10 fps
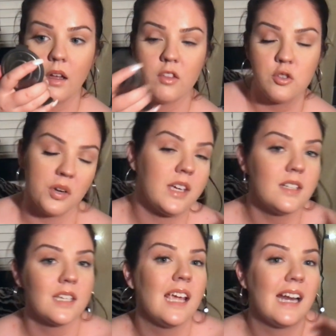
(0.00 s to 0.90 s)
The trick
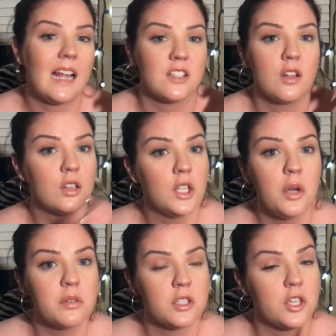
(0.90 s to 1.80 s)
is to get it as
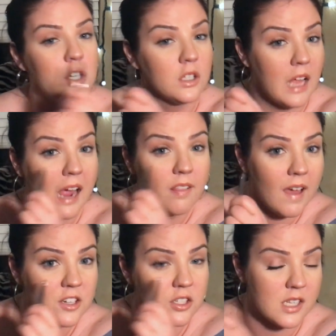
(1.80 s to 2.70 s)
close to your
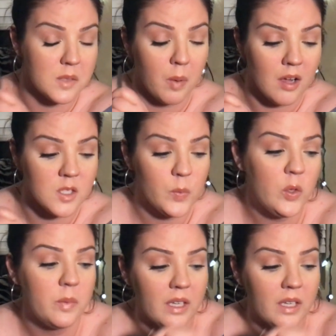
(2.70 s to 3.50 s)
eyelashes as possible,